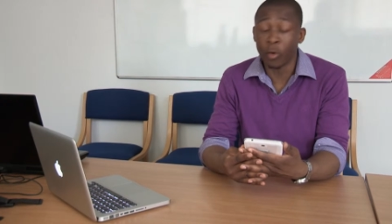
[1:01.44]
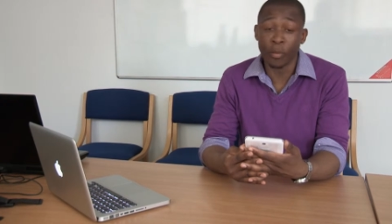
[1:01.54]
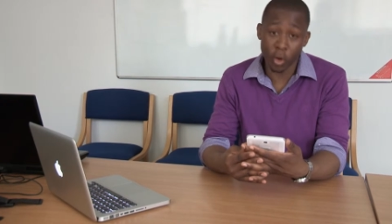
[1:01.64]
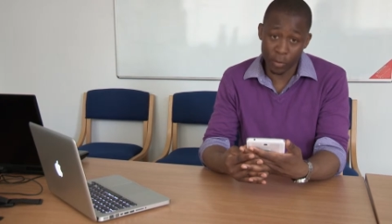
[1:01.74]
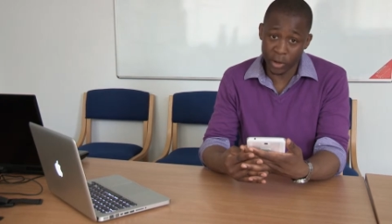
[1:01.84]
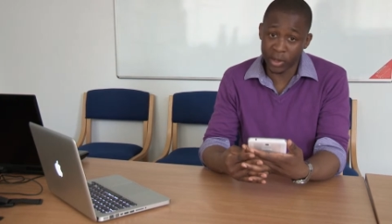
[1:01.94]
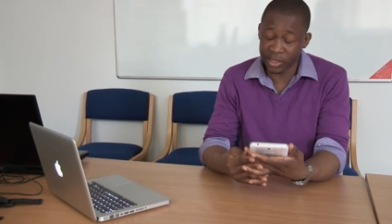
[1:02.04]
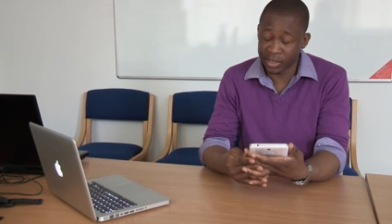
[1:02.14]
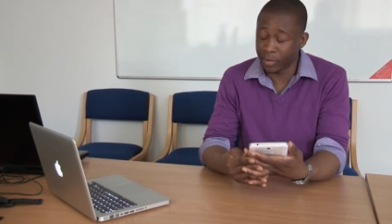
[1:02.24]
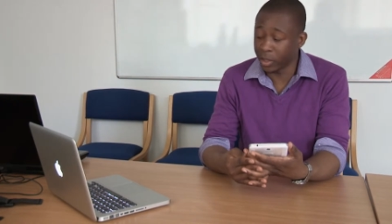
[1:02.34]
or mobile
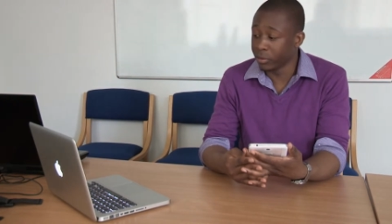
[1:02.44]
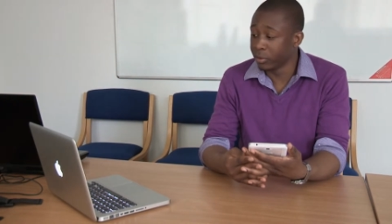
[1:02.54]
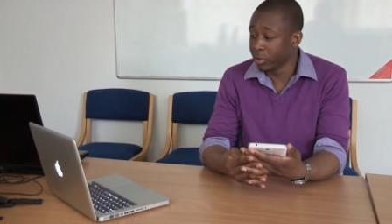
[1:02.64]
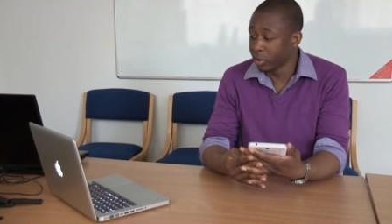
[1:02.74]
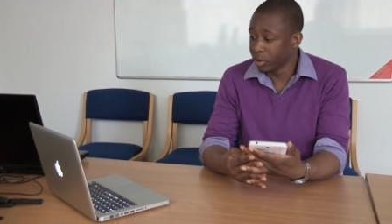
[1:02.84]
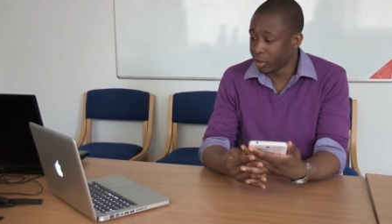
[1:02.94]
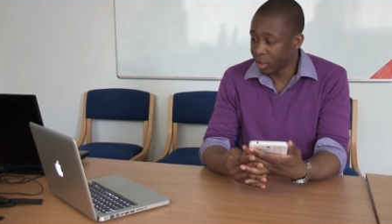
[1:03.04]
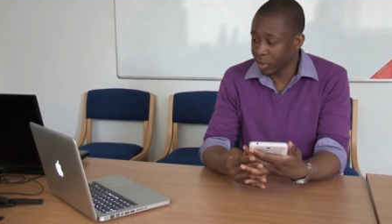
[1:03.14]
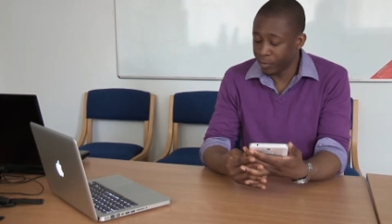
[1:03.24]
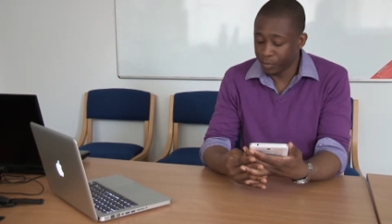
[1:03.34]
XML.
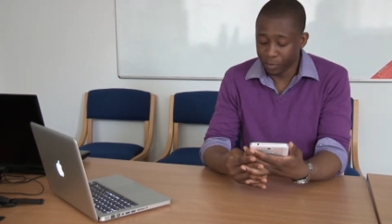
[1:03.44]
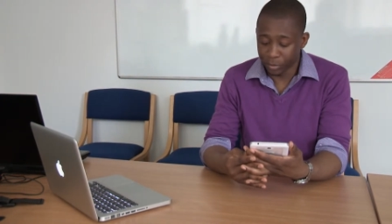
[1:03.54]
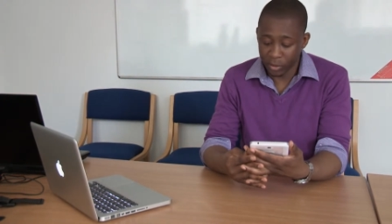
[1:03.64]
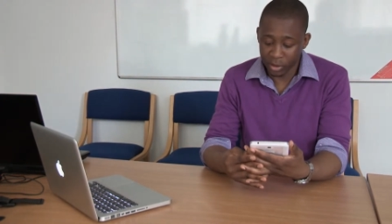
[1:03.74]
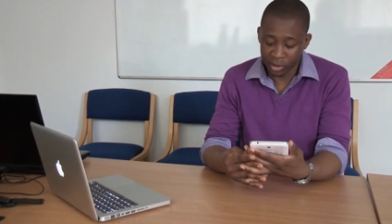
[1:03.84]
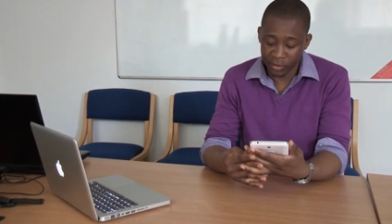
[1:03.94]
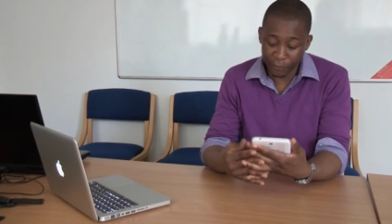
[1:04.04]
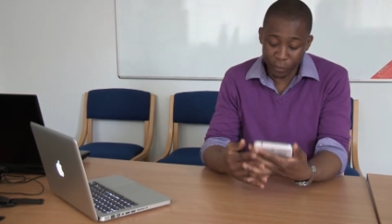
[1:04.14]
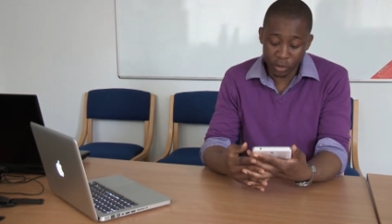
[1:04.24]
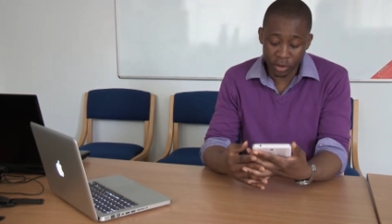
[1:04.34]
Um, the
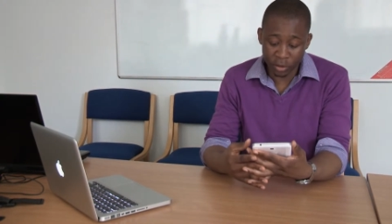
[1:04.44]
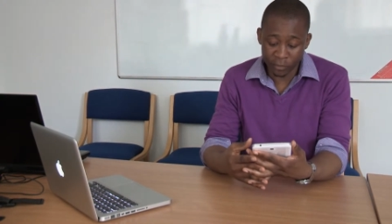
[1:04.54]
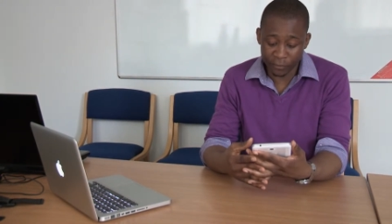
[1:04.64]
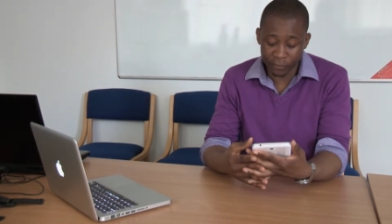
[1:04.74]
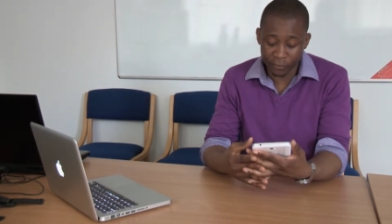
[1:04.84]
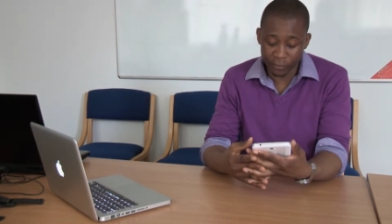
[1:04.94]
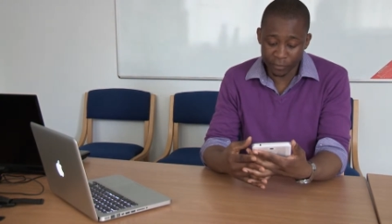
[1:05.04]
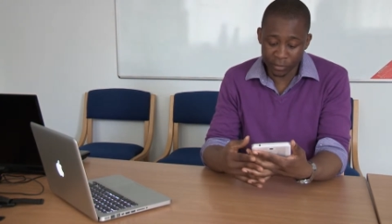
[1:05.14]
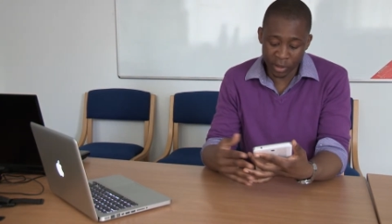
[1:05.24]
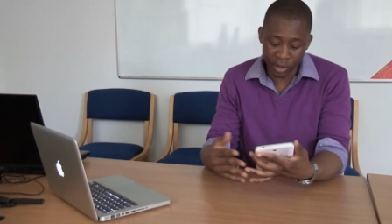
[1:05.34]
future of
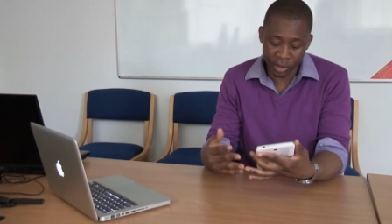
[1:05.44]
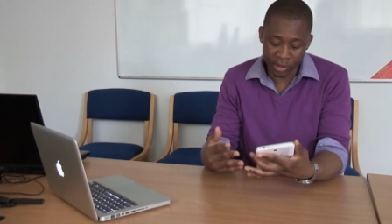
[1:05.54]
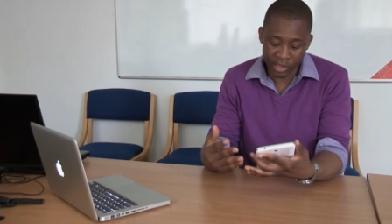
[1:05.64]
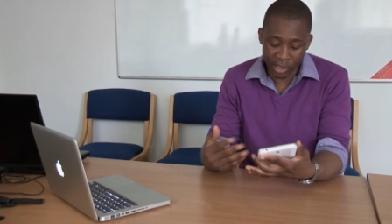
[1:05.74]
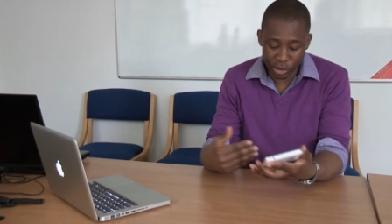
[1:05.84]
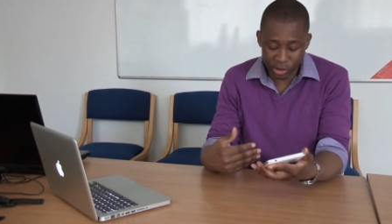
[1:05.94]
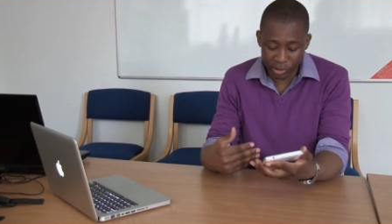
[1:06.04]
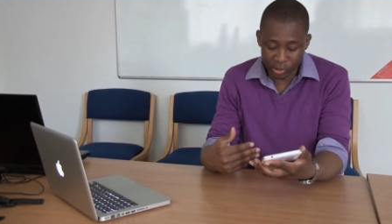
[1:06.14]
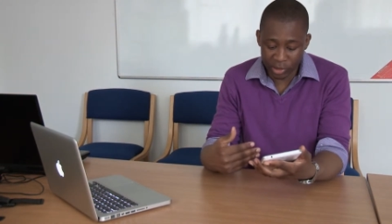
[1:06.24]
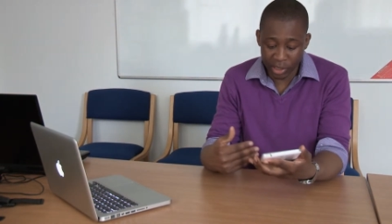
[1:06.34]
uh, such
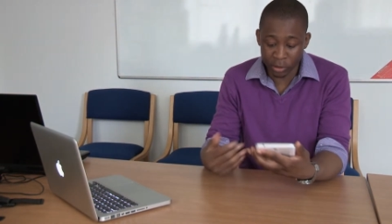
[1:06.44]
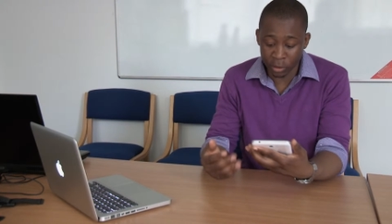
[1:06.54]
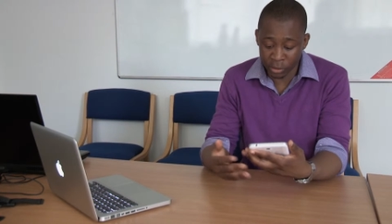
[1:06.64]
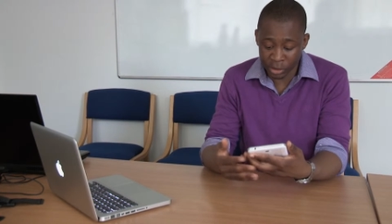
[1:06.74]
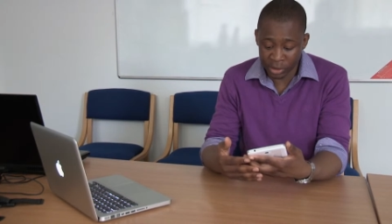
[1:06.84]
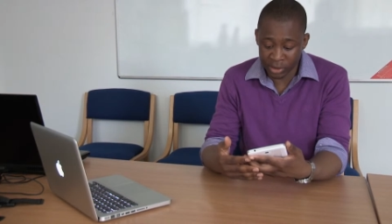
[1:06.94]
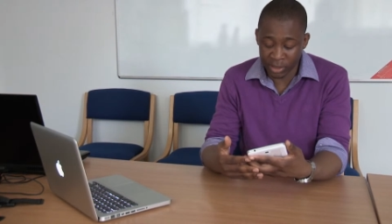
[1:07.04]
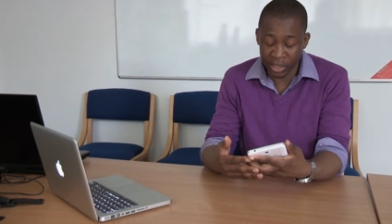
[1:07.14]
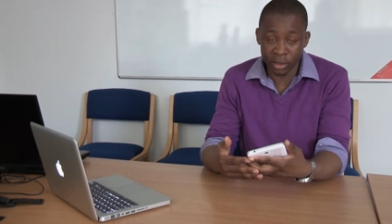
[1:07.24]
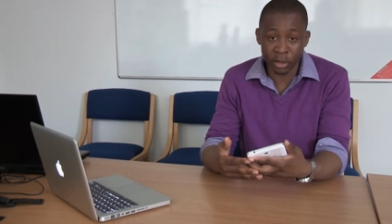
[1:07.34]
technologies
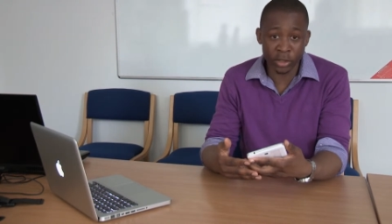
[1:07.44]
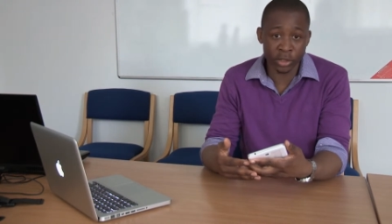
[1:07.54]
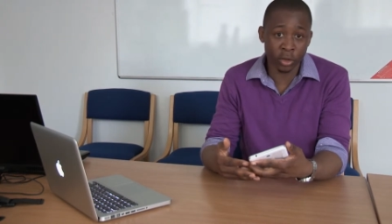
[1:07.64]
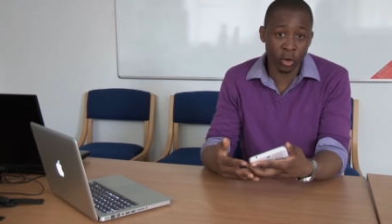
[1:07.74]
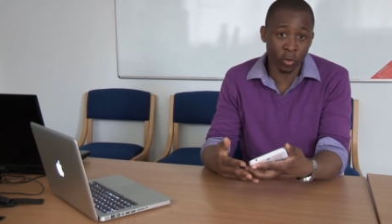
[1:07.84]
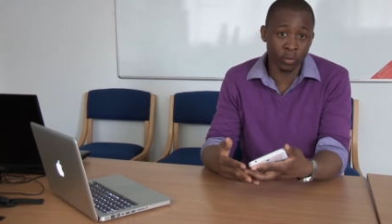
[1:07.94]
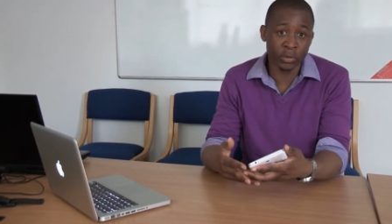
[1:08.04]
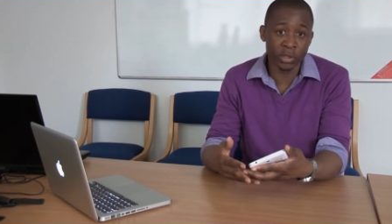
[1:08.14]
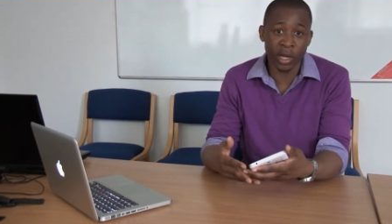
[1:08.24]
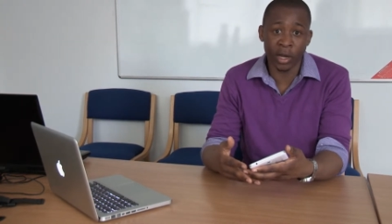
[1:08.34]
in nursing
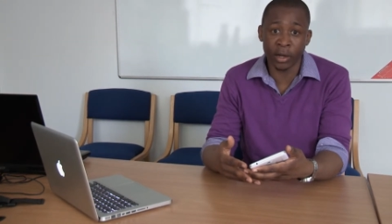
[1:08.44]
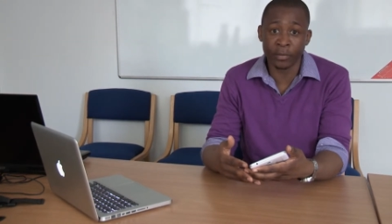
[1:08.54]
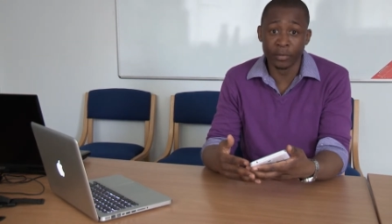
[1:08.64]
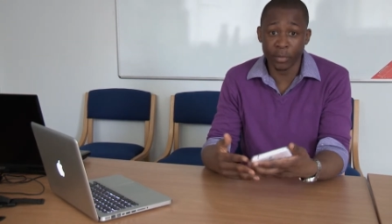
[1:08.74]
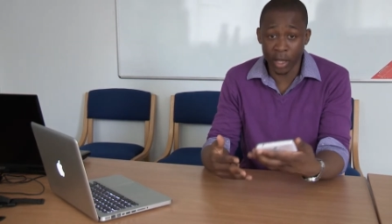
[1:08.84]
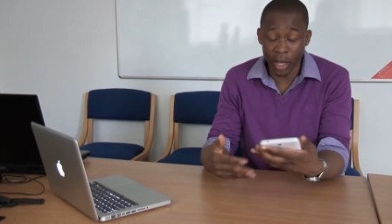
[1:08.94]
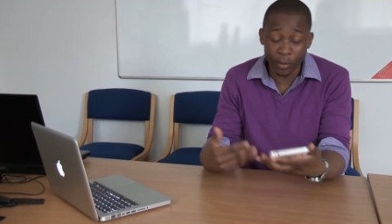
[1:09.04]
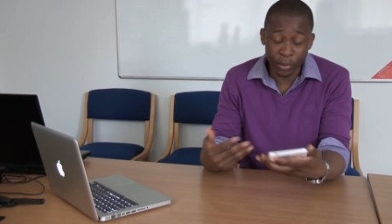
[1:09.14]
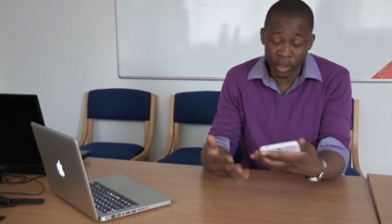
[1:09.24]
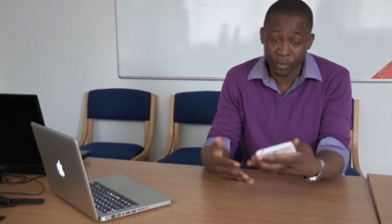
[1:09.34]
homes are
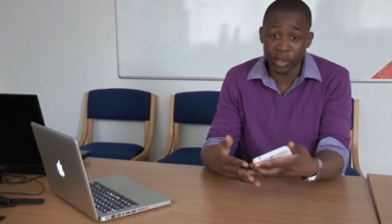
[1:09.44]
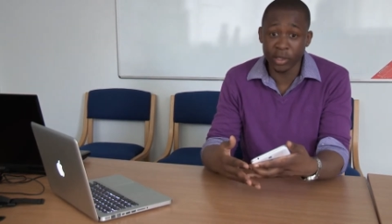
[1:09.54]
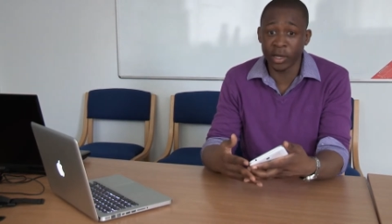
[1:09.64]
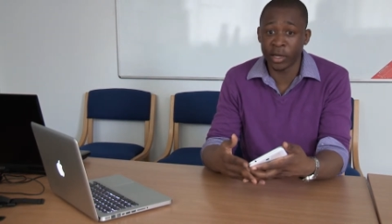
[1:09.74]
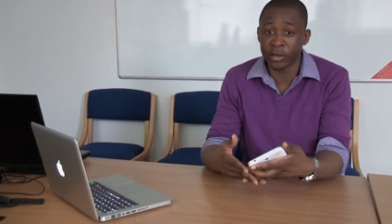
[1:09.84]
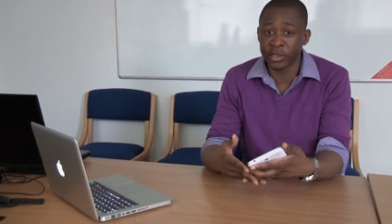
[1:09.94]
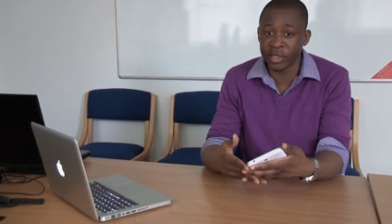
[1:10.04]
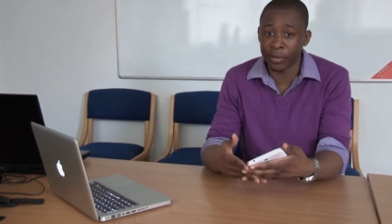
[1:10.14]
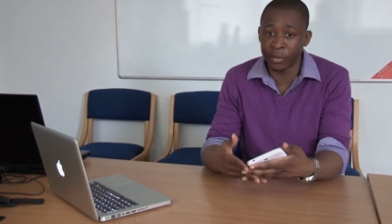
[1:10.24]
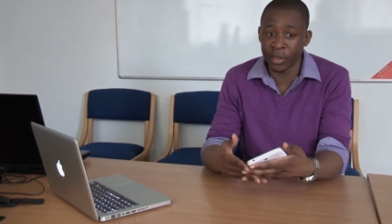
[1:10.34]
upcoming. Uh, it's
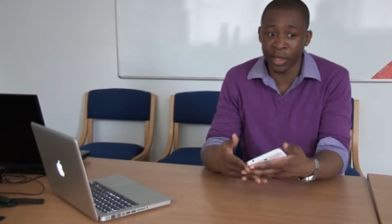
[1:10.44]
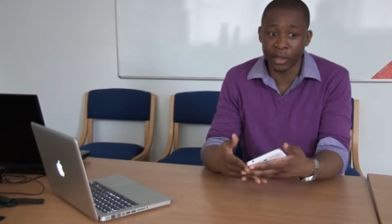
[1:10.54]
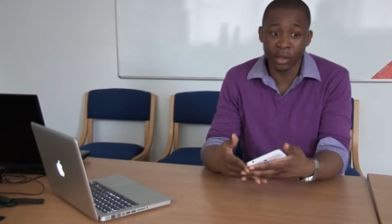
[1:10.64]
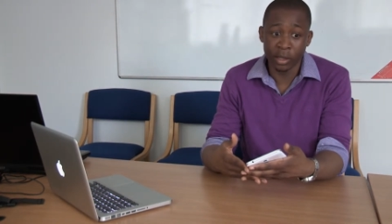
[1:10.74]
something that